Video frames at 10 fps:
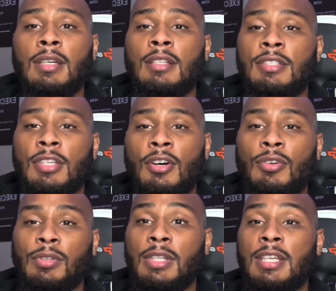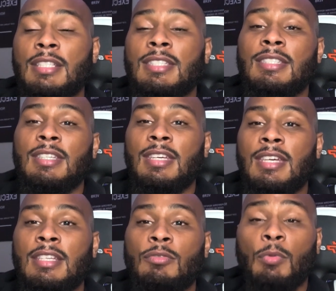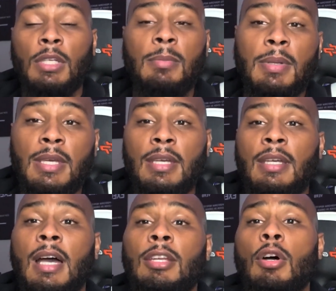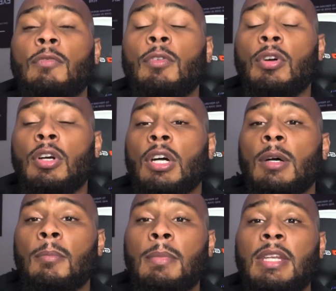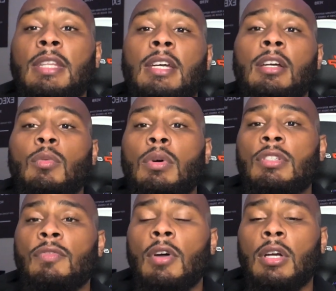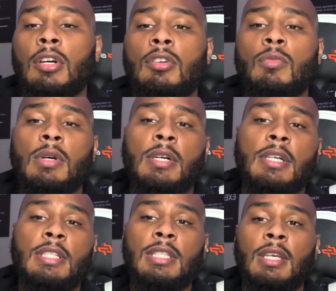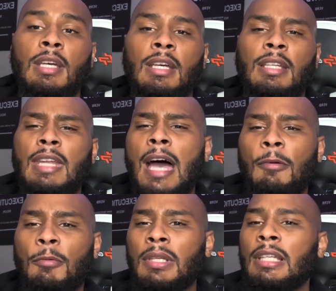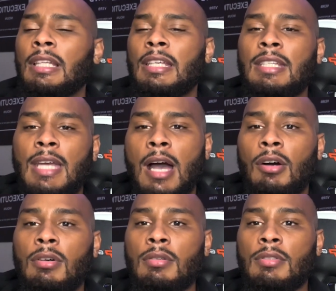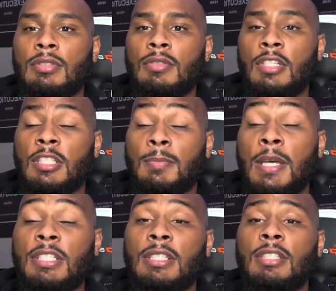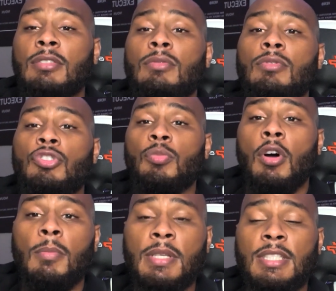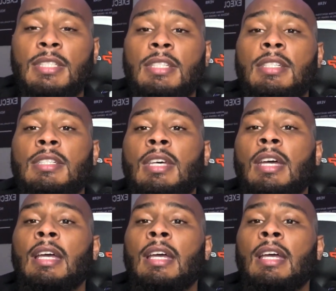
So this is really big. I know for a minute there, Wells Fargo was not really lending out, especially to small businesses.